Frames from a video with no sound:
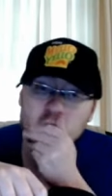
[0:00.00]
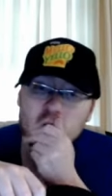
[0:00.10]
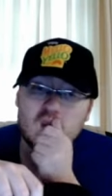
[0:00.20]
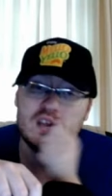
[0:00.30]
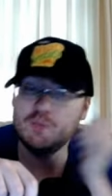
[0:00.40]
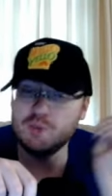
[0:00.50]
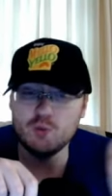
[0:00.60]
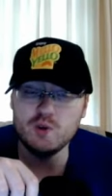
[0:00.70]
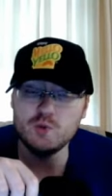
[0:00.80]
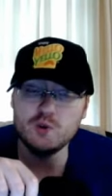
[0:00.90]
Now if people
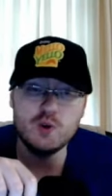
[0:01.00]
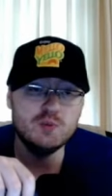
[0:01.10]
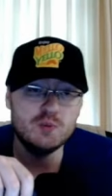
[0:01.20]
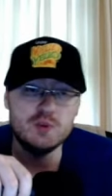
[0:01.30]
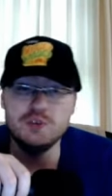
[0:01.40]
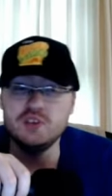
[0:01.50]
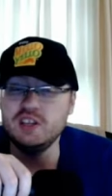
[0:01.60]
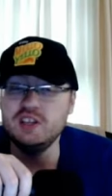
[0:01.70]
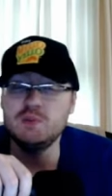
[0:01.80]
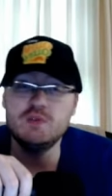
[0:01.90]
want to request pretty much any
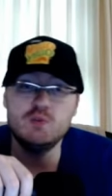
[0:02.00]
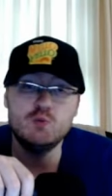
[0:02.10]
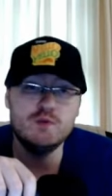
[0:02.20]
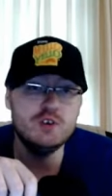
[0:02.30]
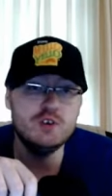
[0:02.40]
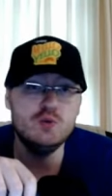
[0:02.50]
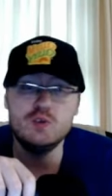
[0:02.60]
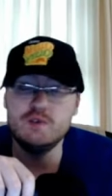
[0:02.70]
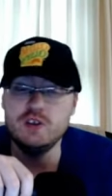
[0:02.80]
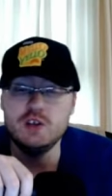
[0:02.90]
type of review or
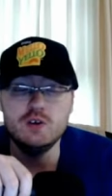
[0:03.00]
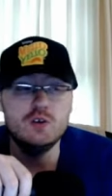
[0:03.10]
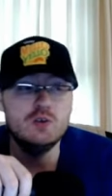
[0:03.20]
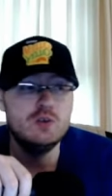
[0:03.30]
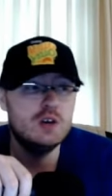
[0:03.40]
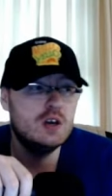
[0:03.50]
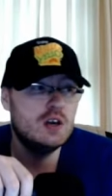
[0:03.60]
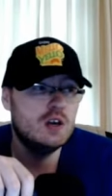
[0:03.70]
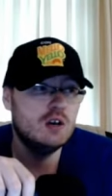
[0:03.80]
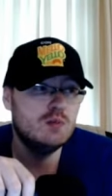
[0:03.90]
video,
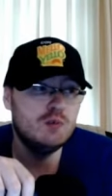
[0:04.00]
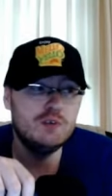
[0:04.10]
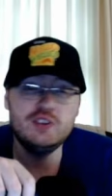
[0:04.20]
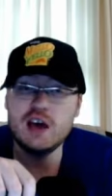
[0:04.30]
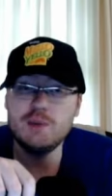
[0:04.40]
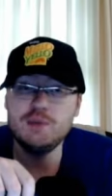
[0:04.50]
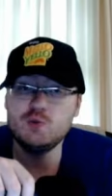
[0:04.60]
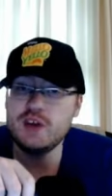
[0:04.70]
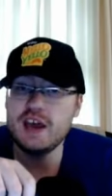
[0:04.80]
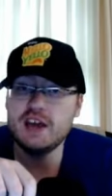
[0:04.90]
movie topic,
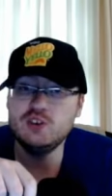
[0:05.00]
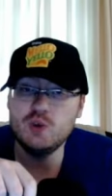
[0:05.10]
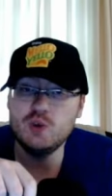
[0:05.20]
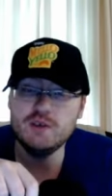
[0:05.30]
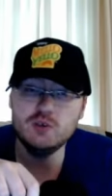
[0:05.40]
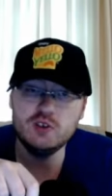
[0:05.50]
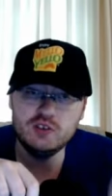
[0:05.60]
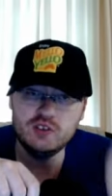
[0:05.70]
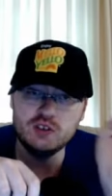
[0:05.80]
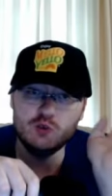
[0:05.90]
reaction, whatever, you just
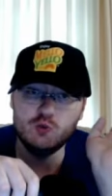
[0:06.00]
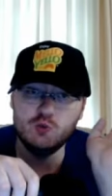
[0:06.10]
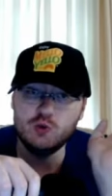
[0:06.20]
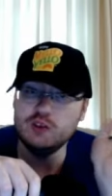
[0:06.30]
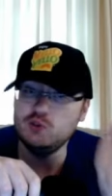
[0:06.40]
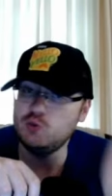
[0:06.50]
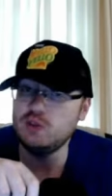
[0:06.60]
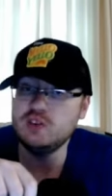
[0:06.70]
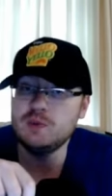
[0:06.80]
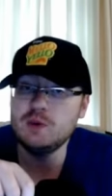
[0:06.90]
send requests directly
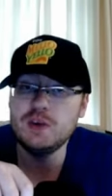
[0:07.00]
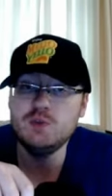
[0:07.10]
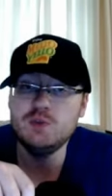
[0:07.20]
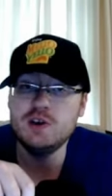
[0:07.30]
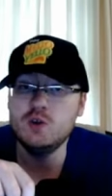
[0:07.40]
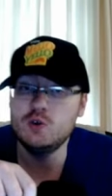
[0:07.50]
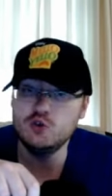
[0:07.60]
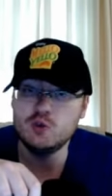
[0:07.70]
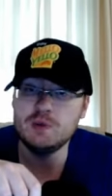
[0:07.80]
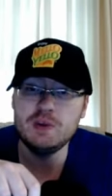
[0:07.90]
to my PayPal or
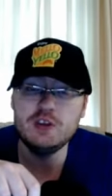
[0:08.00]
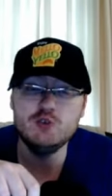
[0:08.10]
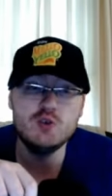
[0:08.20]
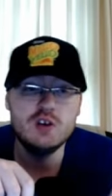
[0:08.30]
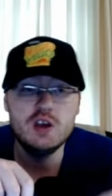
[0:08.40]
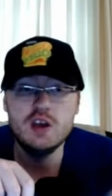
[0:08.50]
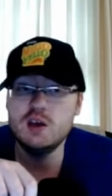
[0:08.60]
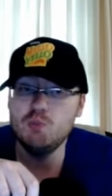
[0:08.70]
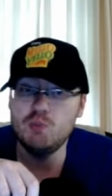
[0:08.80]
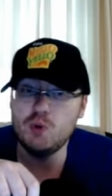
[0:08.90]
join my Patreon.
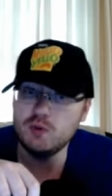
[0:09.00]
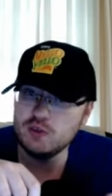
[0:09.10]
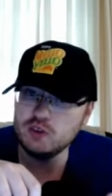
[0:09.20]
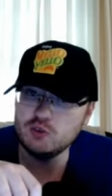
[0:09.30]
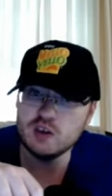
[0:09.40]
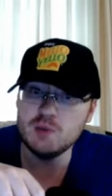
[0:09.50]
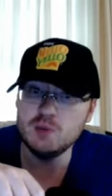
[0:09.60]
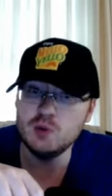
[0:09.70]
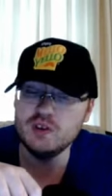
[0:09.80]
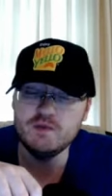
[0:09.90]
Both links are down
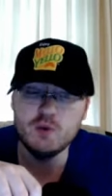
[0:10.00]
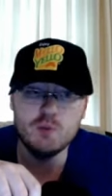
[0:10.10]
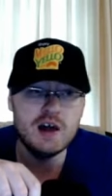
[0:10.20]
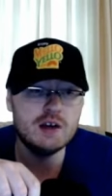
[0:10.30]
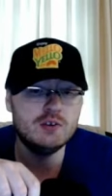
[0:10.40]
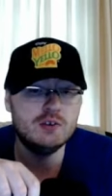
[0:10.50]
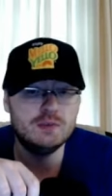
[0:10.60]
below in the info box.